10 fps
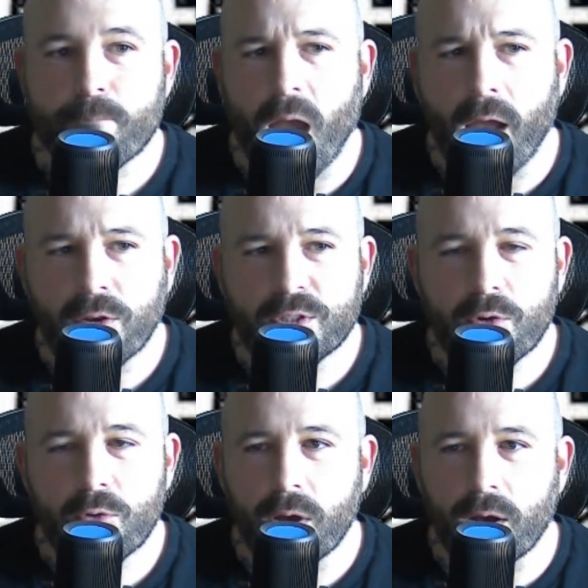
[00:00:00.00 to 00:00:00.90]
I
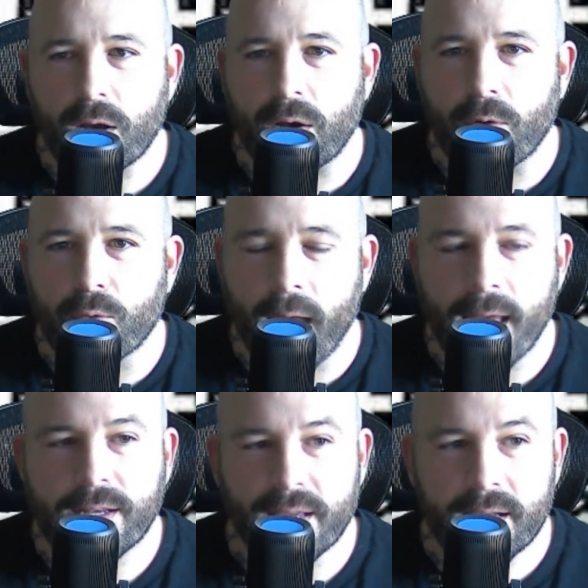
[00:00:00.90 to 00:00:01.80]
also
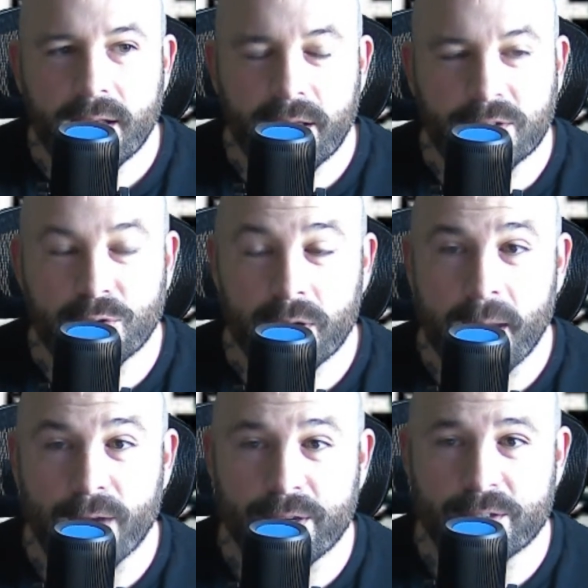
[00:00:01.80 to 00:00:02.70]
read during
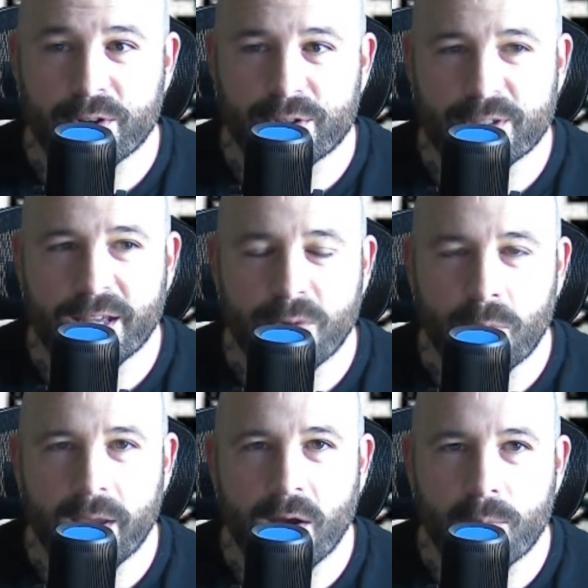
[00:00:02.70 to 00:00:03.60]
my research that
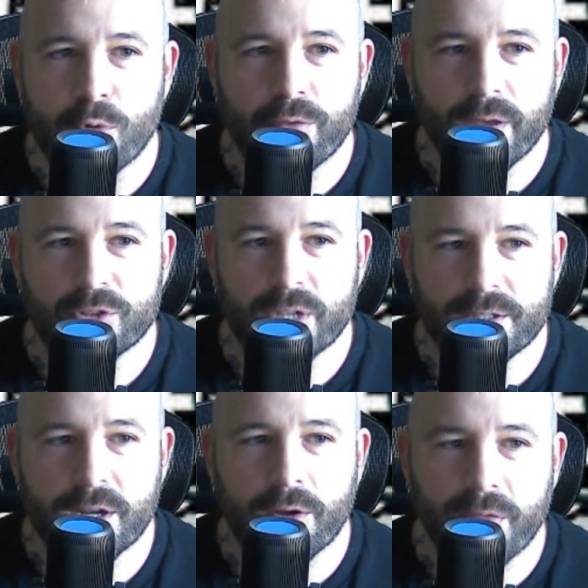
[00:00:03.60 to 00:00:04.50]
we are moving
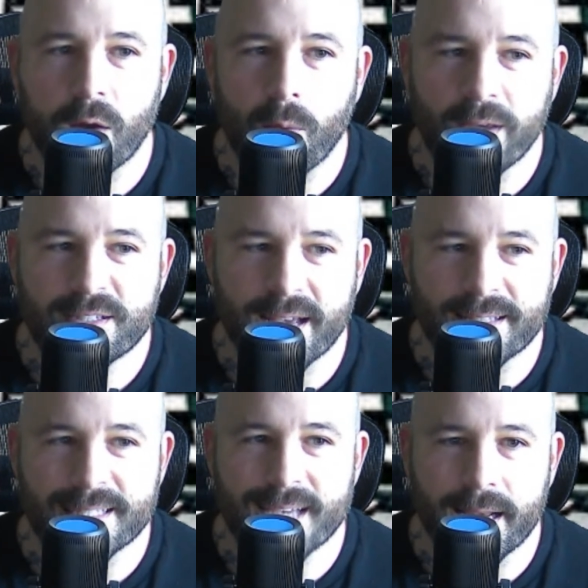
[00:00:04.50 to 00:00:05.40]
J.J. Arcega-Whiteside
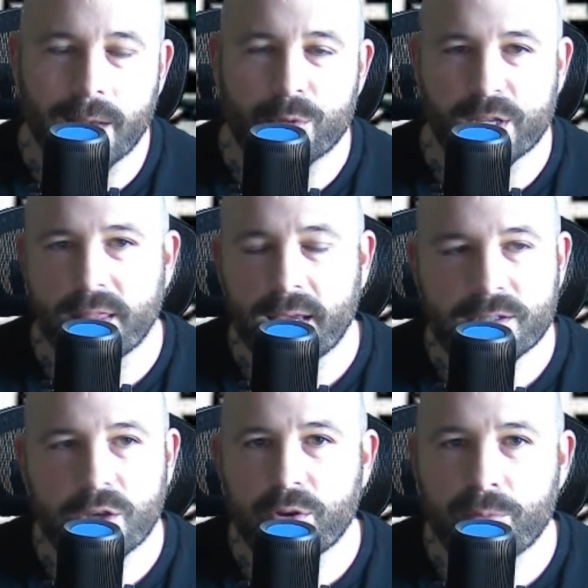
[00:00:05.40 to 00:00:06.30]
to tight end, which I think is
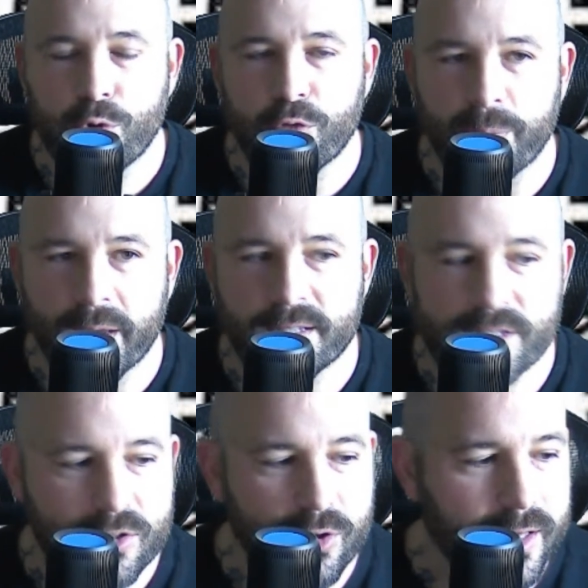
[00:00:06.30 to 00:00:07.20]
a good move because he
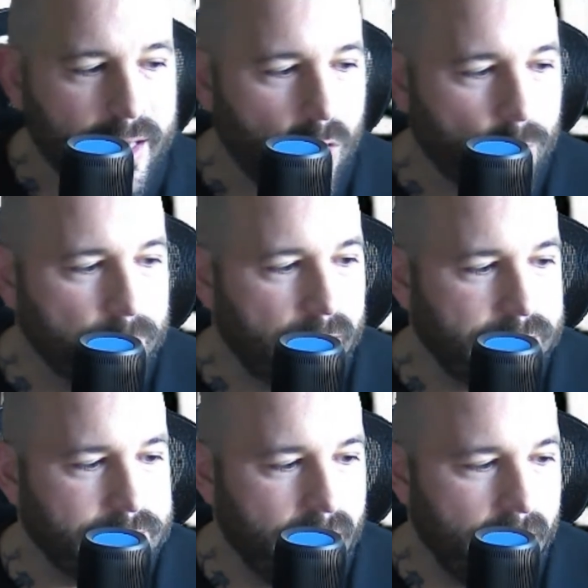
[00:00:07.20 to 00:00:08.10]
just couldn't get open
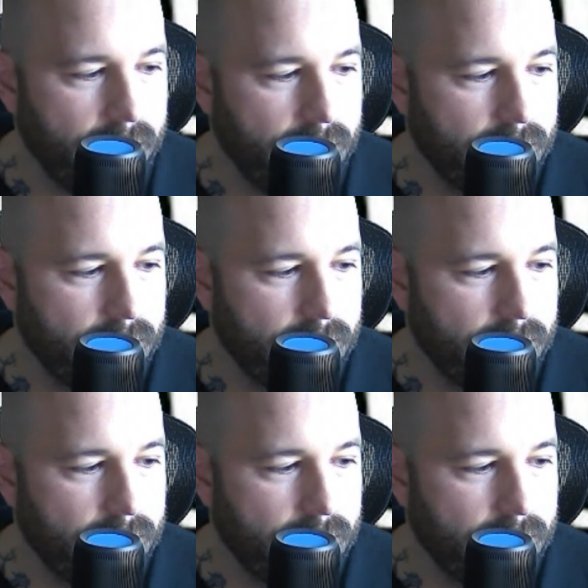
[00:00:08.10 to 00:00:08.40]
as a